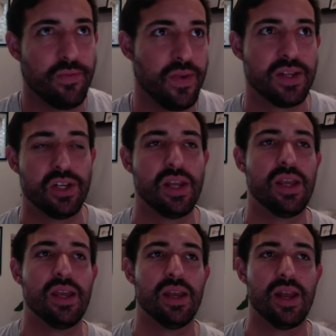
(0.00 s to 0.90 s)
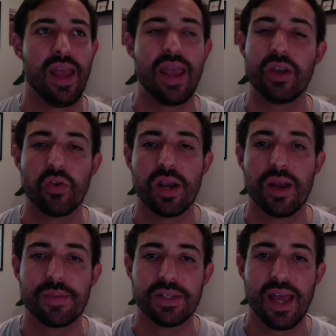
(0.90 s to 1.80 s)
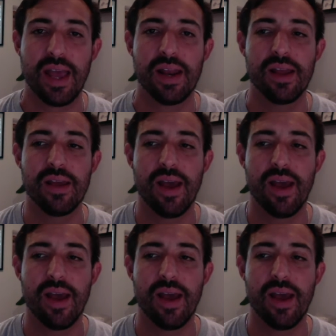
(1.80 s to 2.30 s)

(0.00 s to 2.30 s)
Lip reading: fidgety and angry and upset,